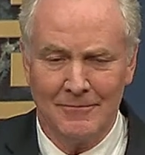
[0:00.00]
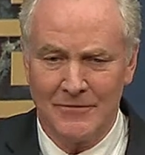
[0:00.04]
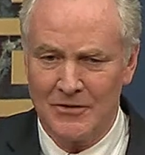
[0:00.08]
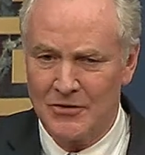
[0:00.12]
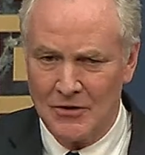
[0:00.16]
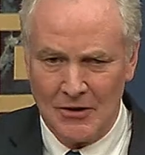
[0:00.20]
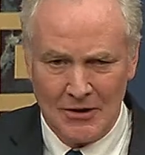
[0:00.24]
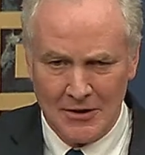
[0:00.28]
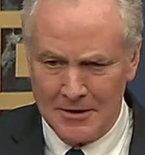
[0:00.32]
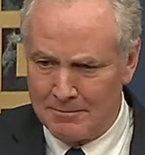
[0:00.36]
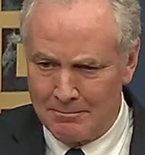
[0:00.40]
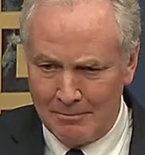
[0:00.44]

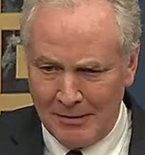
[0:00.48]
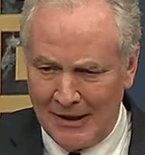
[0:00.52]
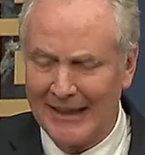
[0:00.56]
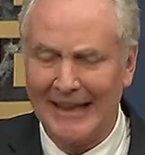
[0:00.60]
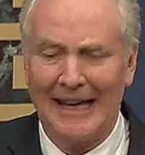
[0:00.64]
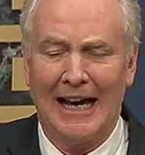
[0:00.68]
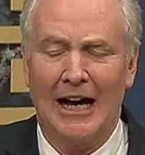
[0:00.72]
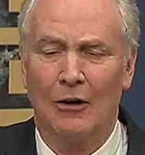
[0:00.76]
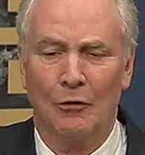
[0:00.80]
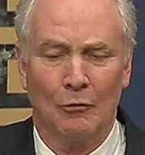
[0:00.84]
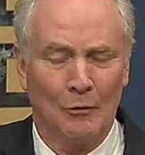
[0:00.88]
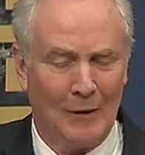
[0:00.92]
just pick
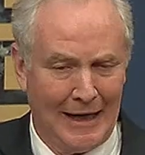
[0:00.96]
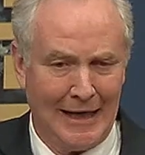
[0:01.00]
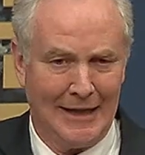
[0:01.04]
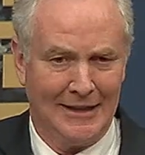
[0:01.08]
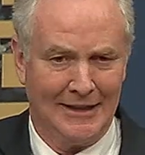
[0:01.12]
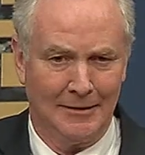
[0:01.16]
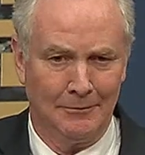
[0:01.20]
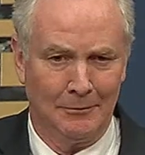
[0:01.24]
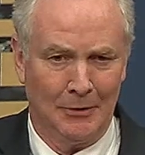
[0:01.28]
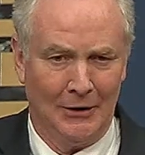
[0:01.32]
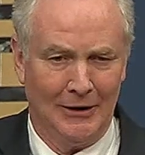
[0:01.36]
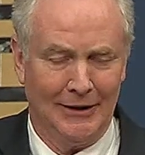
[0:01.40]
out
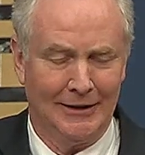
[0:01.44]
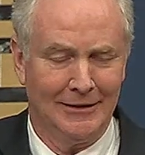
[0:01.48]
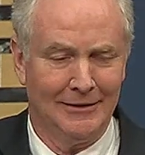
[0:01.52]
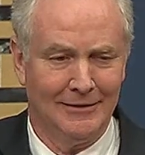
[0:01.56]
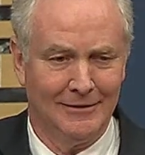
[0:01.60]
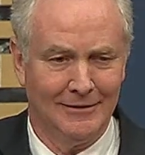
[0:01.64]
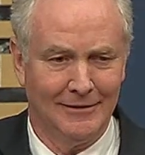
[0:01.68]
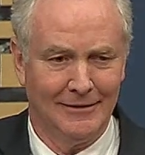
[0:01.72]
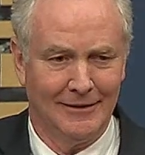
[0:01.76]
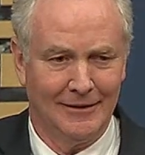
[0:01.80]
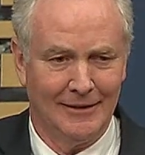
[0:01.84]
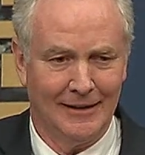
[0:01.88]
randomly
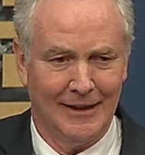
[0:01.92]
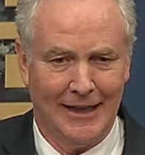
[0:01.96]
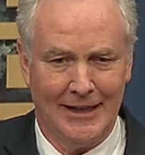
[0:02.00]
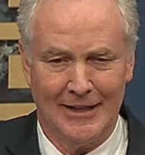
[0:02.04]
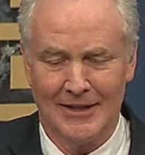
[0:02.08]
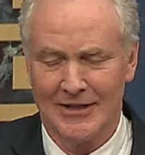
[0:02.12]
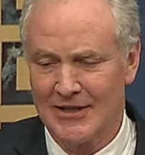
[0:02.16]
and